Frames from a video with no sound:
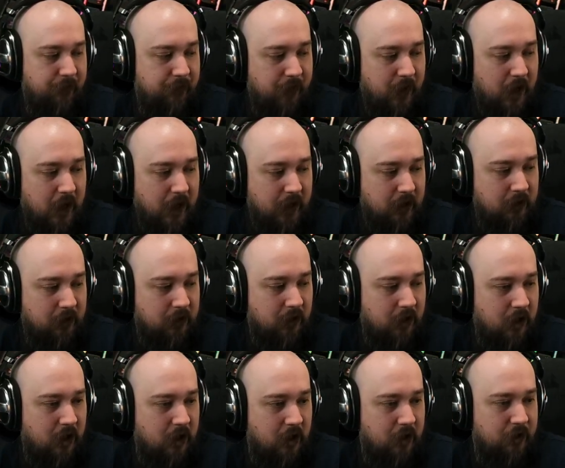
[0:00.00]
by and
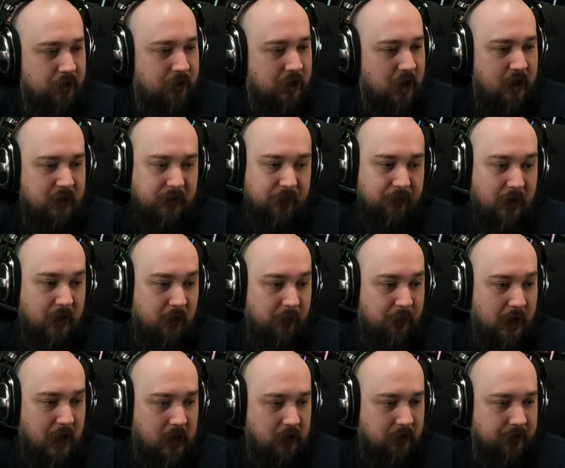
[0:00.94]
large has a better
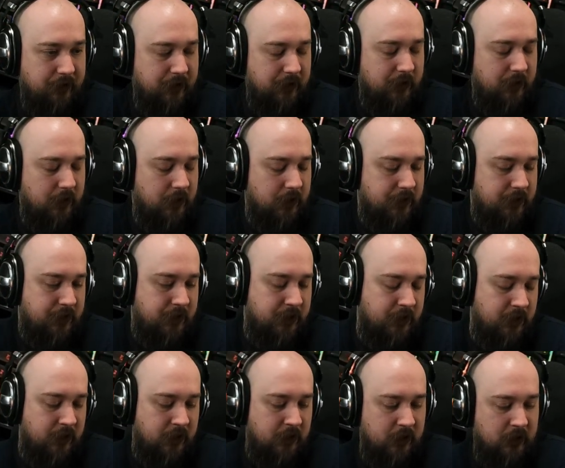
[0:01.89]
palate than this.
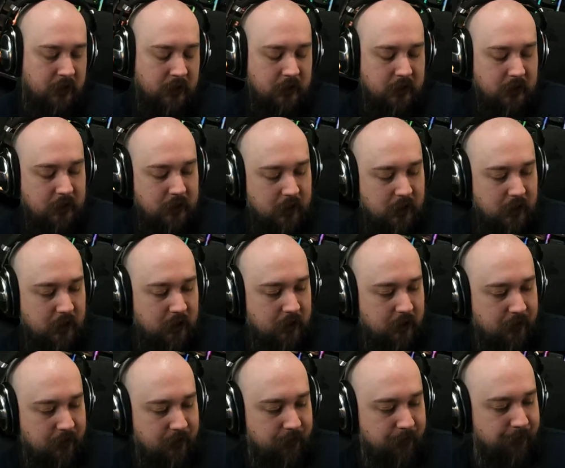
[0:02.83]

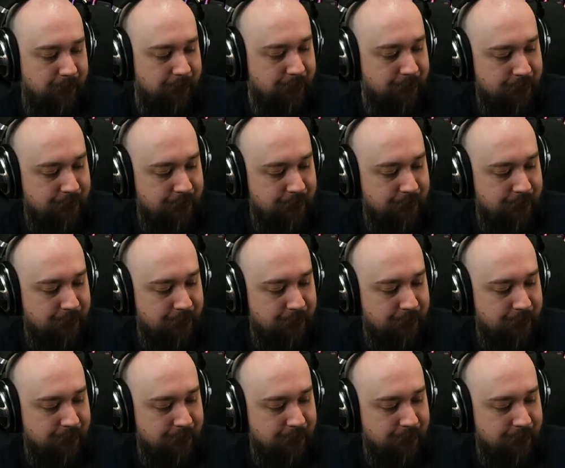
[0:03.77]
So